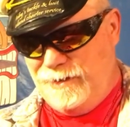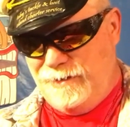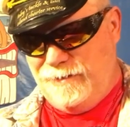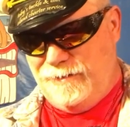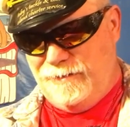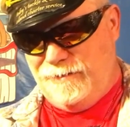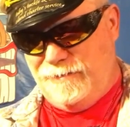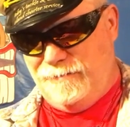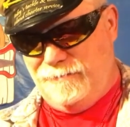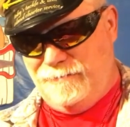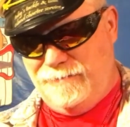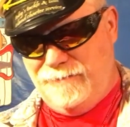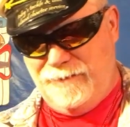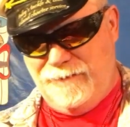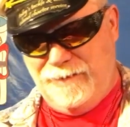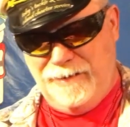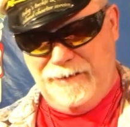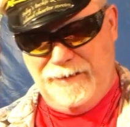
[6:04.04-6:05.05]
you know,
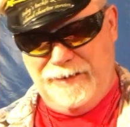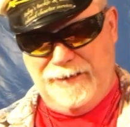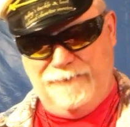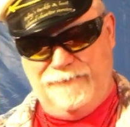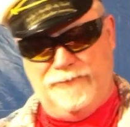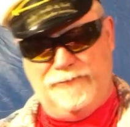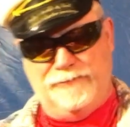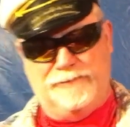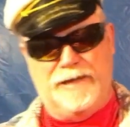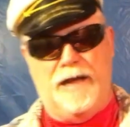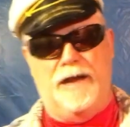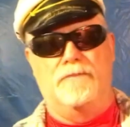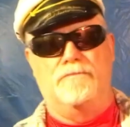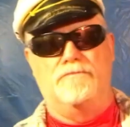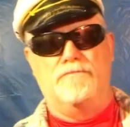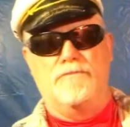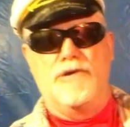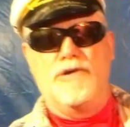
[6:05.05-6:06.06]
even though it's got
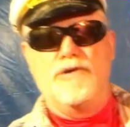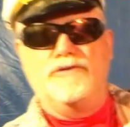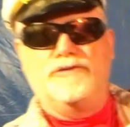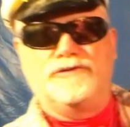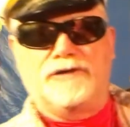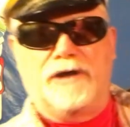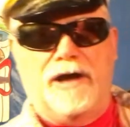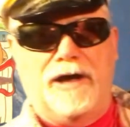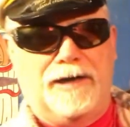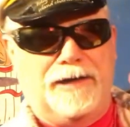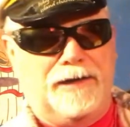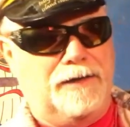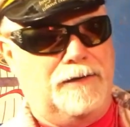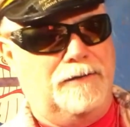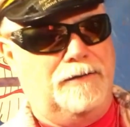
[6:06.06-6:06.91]
moose on it.